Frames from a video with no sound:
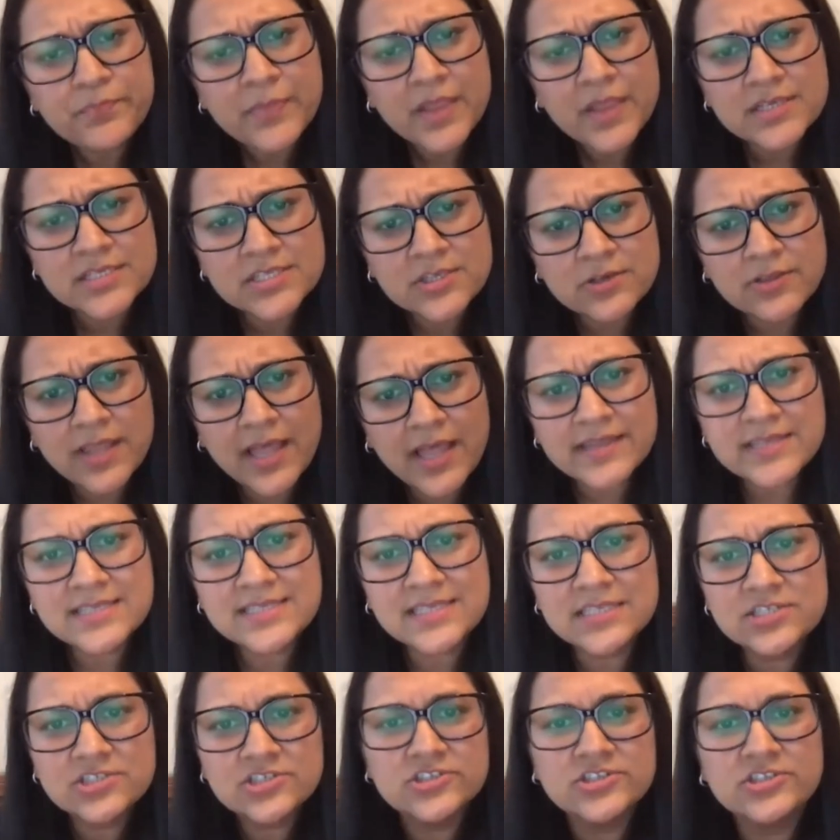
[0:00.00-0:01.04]
So let us
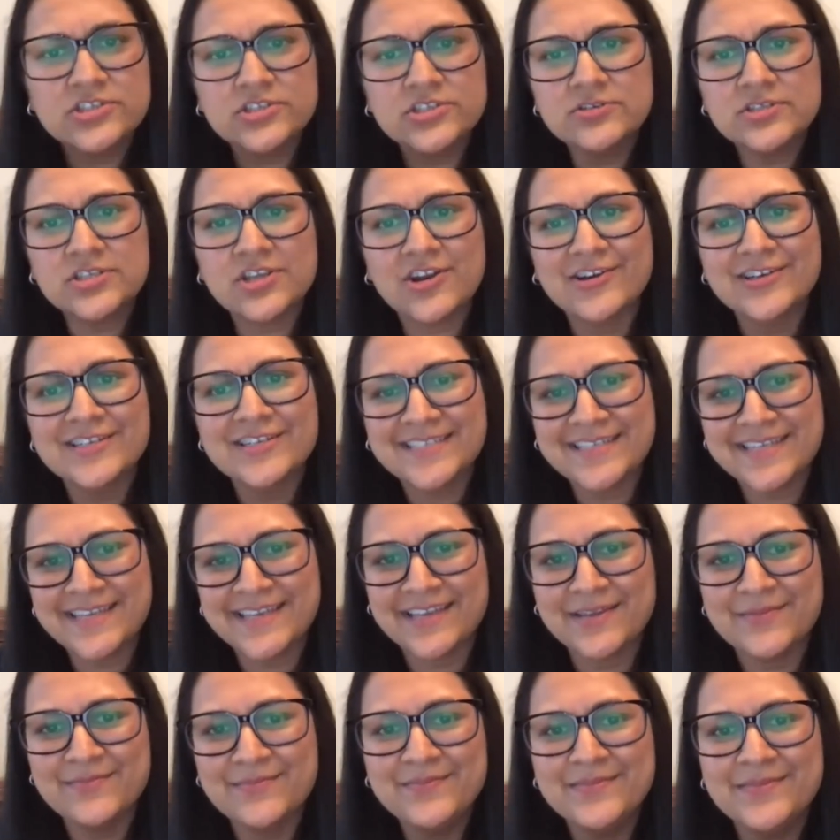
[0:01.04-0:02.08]
introduce our
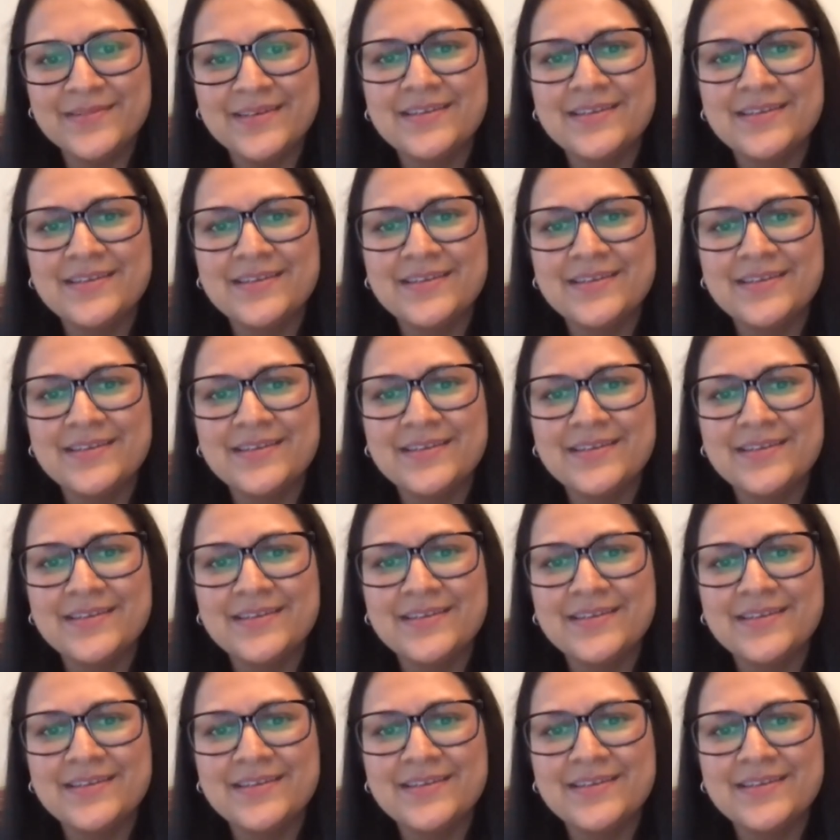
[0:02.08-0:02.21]
team.